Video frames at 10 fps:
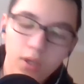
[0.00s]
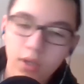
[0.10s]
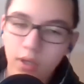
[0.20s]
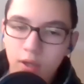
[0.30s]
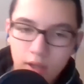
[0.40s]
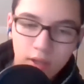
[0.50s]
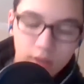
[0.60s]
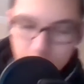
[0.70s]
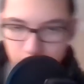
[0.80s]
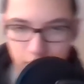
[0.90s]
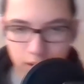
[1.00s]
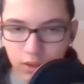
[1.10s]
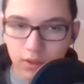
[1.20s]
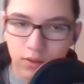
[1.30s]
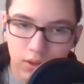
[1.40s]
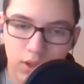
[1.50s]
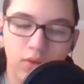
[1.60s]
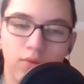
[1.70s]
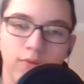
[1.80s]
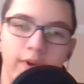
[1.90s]
uh, you know the, a, a,
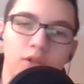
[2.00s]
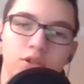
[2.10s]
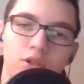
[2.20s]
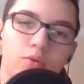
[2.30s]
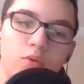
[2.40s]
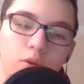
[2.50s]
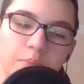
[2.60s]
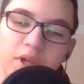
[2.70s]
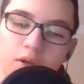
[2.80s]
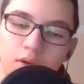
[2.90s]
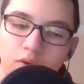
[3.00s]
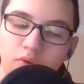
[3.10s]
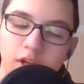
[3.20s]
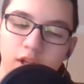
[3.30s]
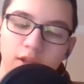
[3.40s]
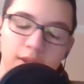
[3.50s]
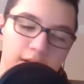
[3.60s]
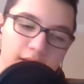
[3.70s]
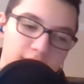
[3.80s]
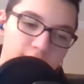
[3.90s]
new fascist order being created in the
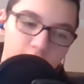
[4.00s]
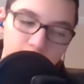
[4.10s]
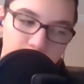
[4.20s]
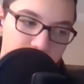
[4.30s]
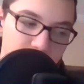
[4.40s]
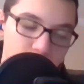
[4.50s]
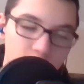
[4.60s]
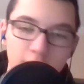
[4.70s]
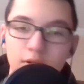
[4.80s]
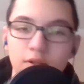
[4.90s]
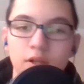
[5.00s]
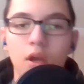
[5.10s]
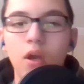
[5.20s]
next you know 15 20 years